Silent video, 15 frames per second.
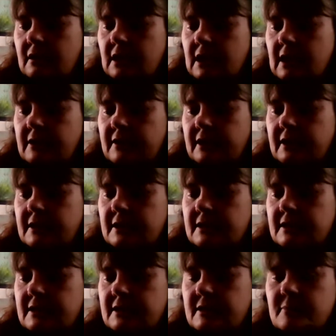Yeah, I think
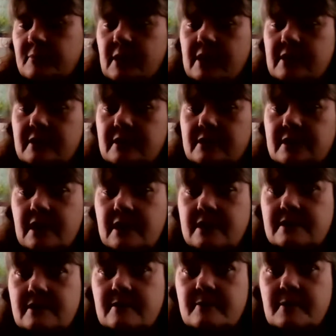this is the
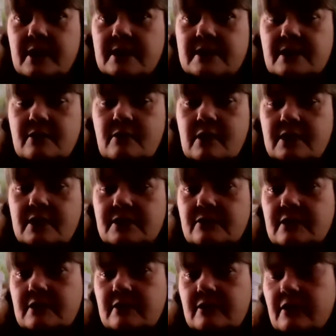size of the
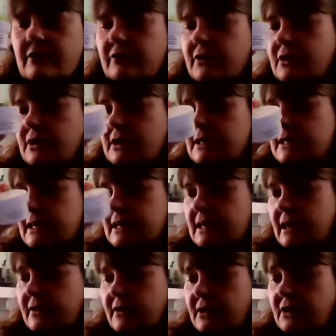Presequantal. I don't know if you can see it.
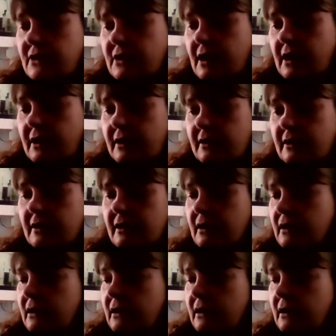I think you can.